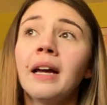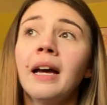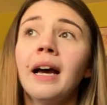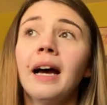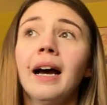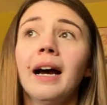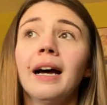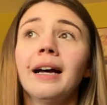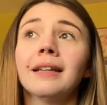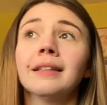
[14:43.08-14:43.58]

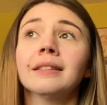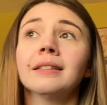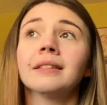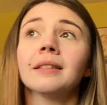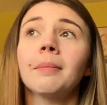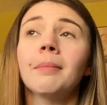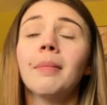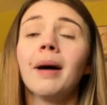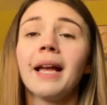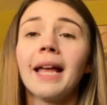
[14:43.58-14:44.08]
And
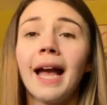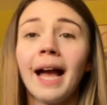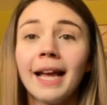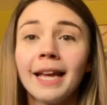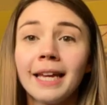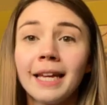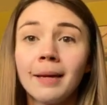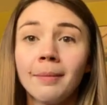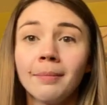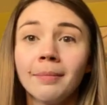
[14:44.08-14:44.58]
my
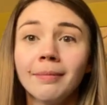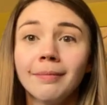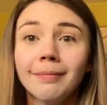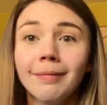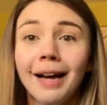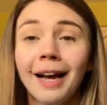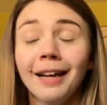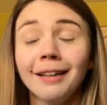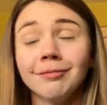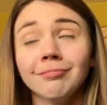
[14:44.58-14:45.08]
aim,
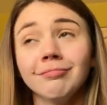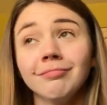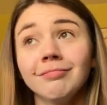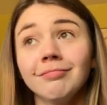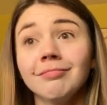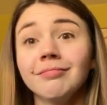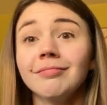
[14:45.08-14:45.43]
and